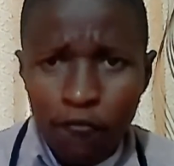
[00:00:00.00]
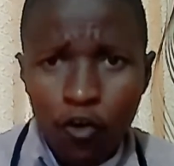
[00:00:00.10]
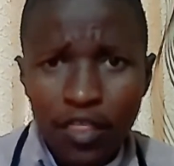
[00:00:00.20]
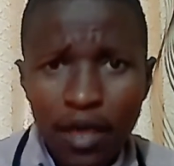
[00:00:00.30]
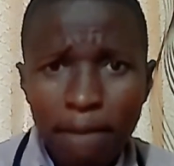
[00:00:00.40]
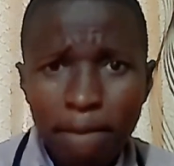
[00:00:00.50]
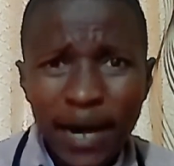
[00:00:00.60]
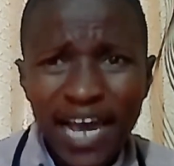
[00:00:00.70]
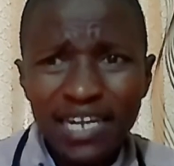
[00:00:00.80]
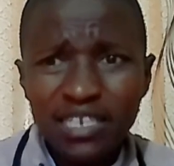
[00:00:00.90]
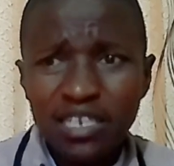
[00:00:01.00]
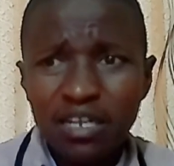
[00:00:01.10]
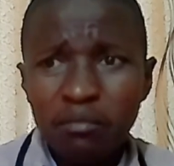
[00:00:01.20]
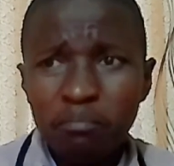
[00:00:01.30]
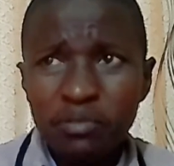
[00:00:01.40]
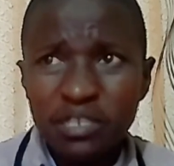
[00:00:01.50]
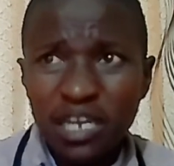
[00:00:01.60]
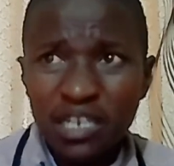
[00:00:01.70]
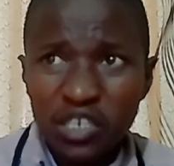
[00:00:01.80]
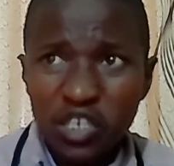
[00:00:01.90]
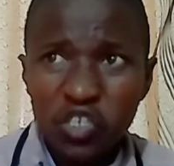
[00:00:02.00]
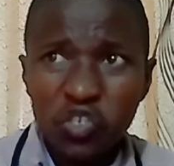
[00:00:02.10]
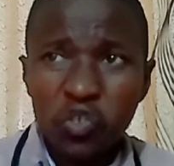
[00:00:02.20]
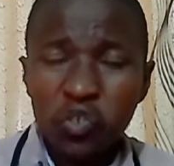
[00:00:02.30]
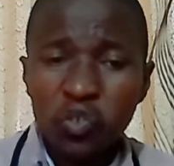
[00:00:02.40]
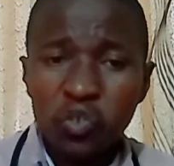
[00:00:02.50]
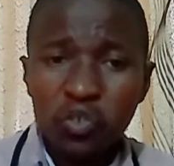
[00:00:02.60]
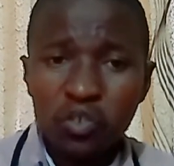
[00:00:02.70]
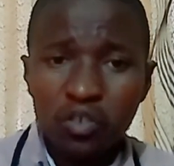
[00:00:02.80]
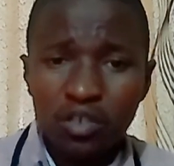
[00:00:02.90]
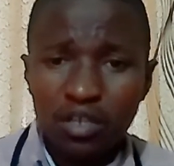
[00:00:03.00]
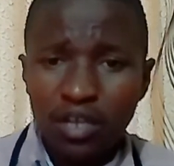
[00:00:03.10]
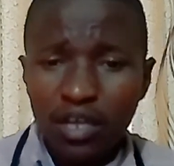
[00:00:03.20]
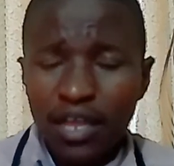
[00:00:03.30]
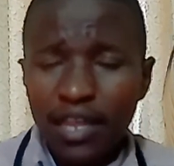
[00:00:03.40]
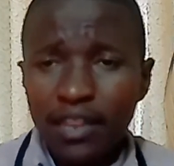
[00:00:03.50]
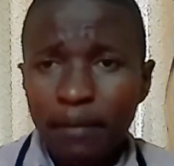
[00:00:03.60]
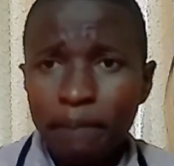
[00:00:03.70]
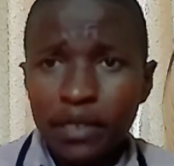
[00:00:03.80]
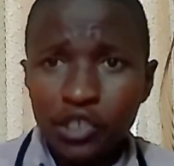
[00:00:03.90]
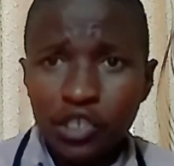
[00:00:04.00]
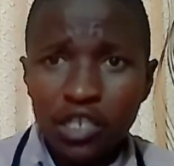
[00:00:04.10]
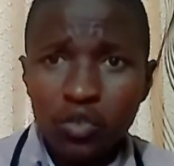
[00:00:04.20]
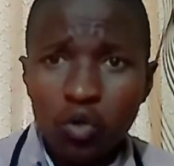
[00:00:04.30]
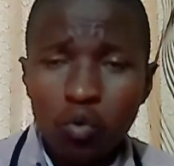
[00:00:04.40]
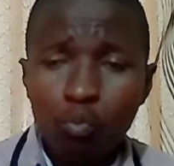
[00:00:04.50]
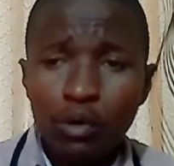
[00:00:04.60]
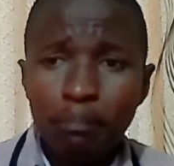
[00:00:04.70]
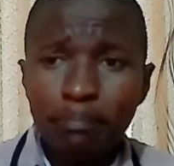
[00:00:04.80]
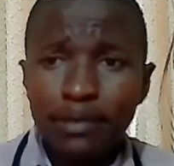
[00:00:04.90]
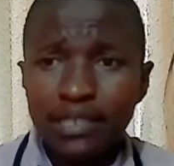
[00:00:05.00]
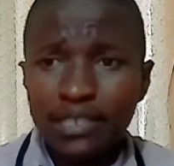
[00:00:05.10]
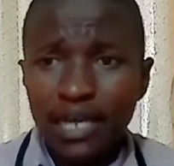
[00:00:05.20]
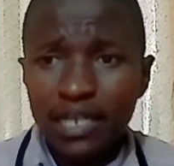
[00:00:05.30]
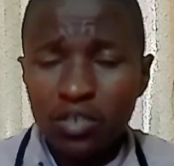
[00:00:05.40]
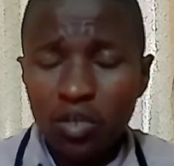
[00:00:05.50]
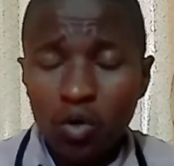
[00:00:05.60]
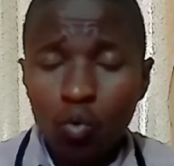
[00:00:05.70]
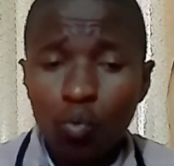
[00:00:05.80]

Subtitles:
For the mild presentation, the patient will present